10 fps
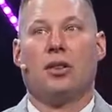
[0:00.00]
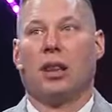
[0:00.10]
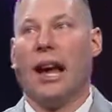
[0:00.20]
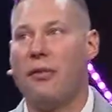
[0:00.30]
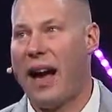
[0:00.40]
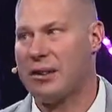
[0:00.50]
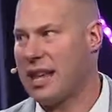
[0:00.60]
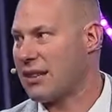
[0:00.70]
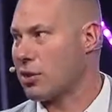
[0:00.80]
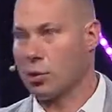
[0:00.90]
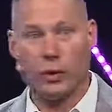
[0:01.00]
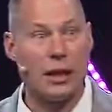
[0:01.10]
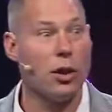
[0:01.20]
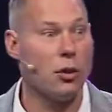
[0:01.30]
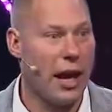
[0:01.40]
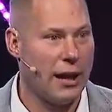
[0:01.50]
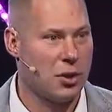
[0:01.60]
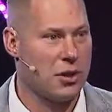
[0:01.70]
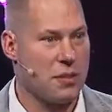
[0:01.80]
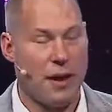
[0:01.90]
Lifehouse has 3
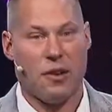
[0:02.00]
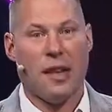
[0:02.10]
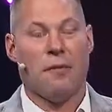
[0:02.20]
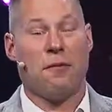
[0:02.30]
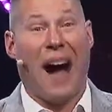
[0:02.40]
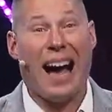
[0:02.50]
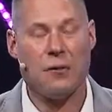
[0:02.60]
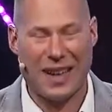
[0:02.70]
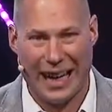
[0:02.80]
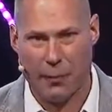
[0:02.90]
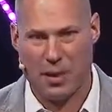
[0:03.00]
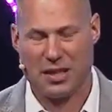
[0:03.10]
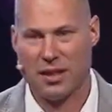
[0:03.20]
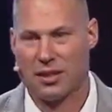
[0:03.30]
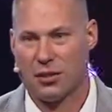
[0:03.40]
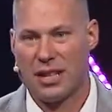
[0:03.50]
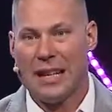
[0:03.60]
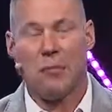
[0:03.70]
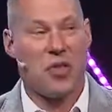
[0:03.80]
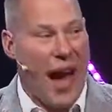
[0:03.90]
locations. We have 5 campuses. There's
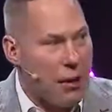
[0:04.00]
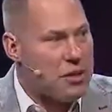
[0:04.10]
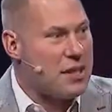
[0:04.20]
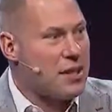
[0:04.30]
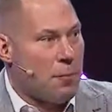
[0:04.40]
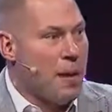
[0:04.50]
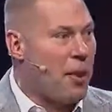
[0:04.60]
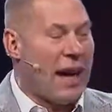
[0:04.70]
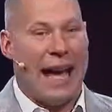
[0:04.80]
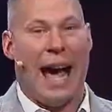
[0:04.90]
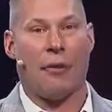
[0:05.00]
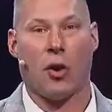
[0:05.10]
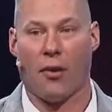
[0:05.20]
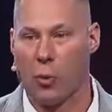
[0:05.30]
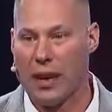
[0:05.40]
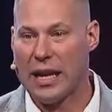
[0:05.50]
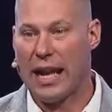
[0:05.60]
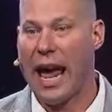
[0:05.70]
thousands of people that gather on the weekend.